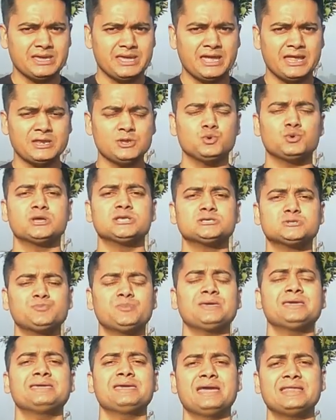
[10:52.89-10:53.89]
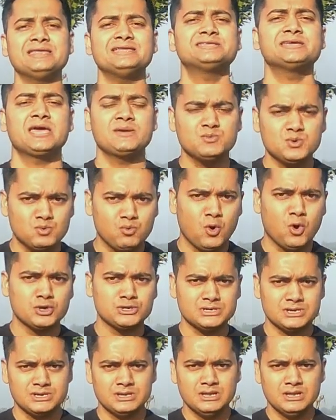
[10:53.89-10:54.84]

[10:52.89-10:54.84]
and you can speak anytime you want.